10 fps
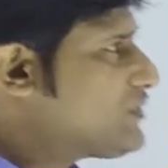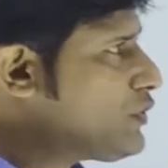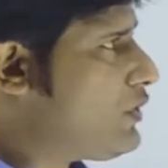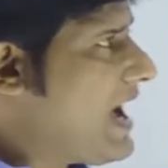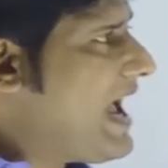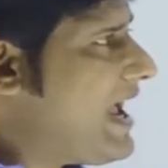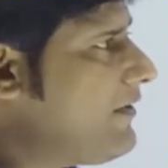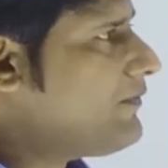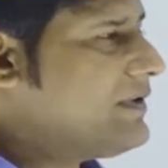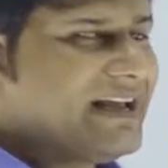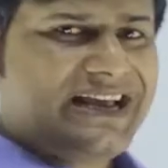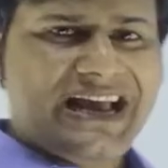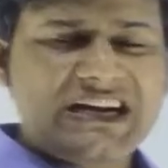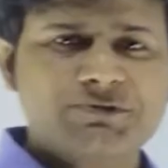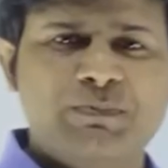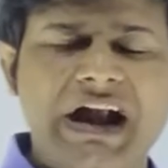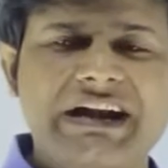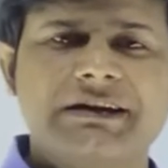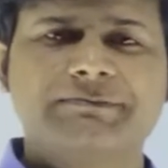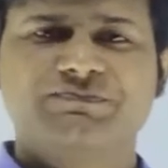So I have explained